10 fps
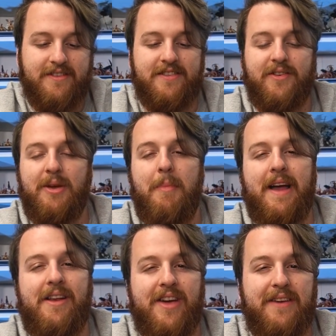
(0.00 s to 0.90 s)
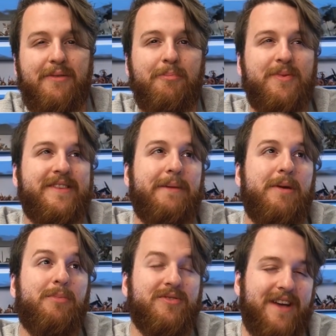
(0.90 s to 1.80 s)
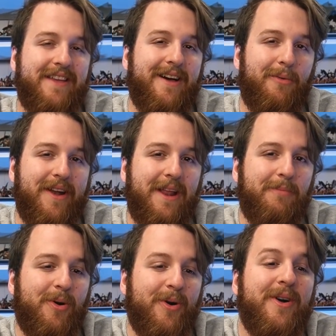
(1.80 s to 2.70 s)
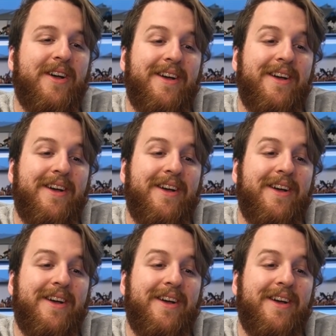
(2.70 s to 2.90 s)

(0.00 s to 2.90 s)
so you might not even see people take that one anymore.